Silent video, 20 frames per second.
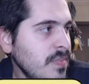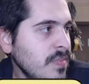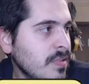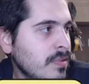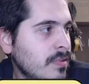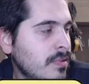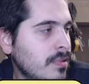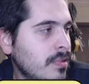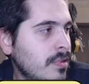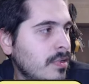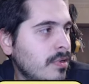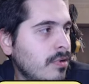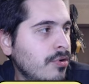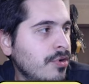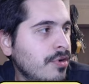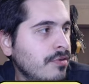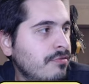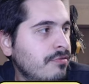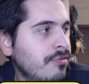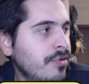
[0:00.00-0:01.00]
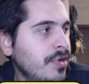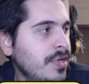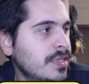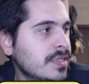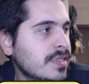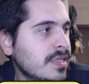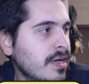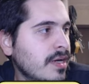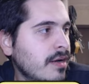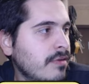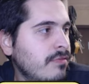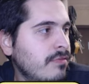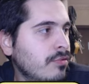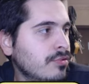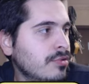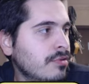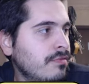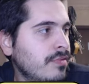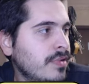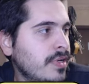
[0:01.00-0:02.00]
On a free, Saka,
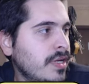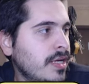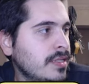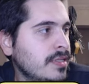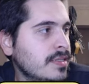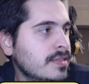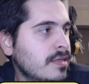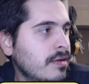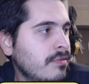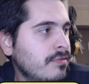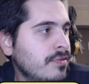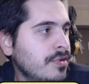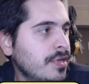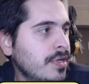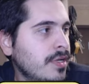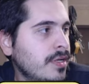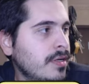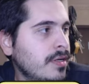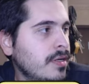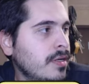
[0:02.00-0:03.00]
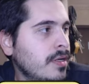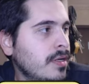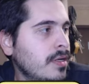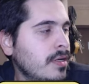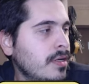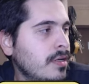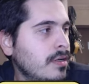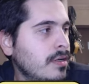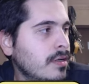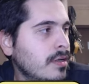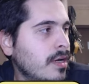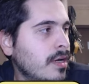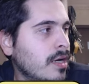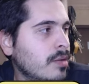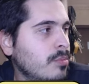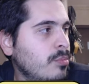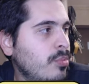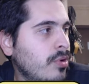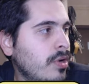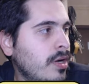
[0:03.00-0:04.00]
Foden, Fernandes, Tavernier,
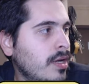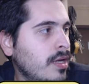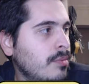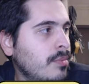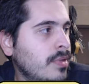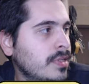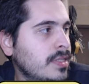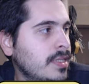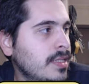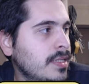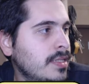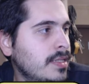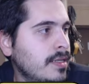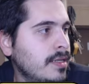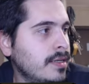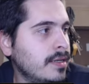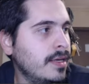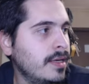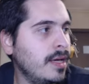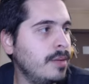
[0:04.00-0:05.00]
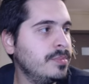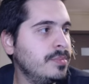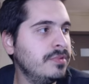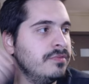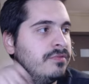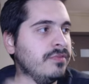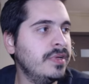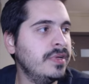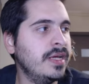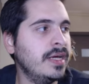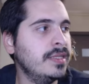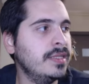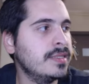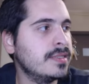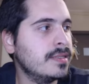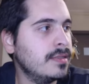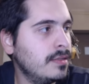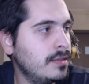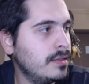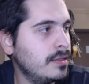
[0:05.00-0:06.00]
Gakpo, Haaland, Mateta, Captain
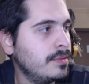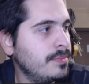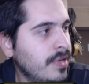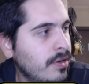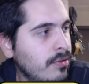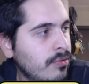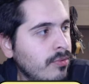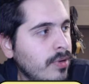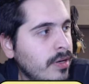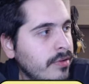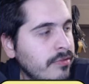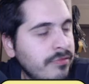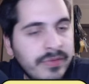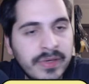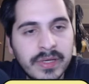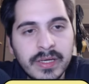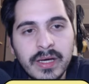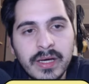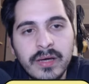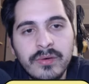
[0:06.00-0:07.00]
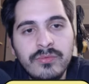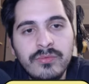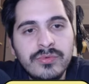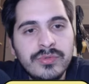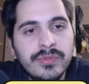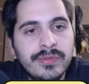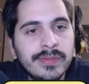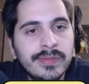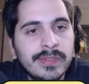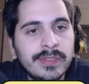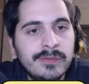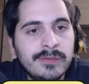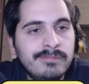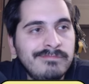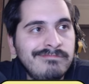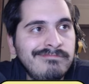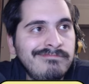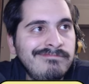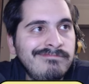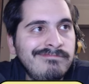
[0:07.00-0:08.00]
Fernandes. Now, one thing I would
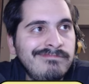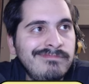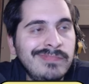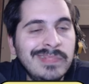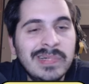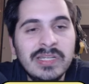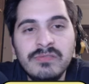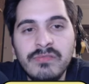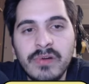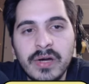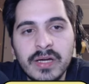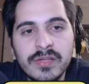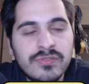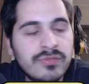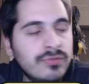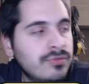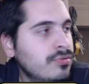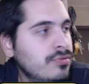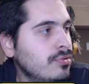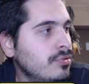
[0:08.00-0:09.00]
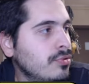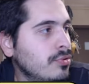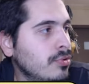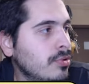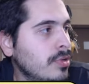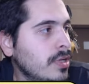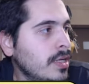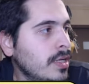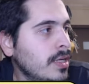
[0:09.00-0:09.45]
advise you to do